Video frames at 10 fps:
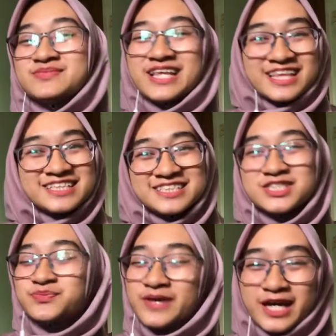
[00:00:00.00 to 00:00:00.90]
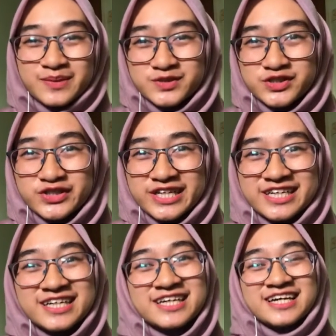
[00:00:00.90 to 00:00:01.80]
and this is Speak Up
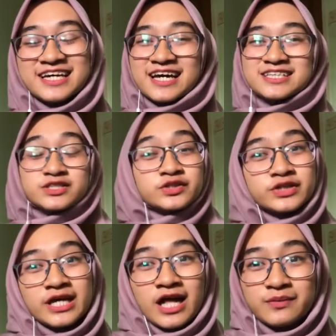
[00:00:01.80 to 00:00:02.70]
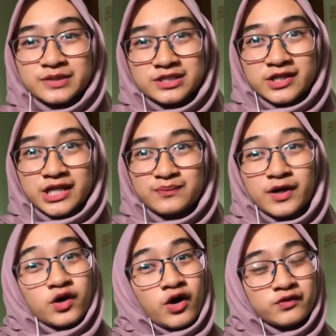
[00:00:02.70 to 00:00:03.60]
Junior. So today I'll be talking
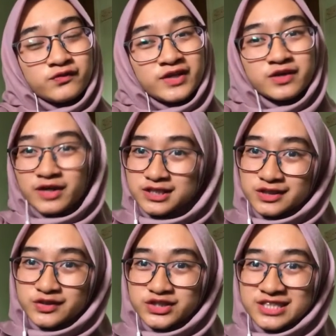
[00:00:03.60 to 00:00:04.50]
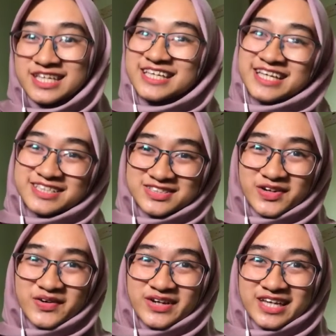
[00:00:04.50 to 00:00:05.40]
about conflict resolution in a
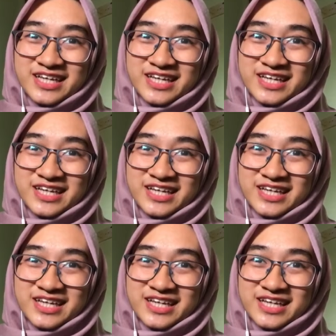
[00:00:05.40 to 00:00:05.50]
story.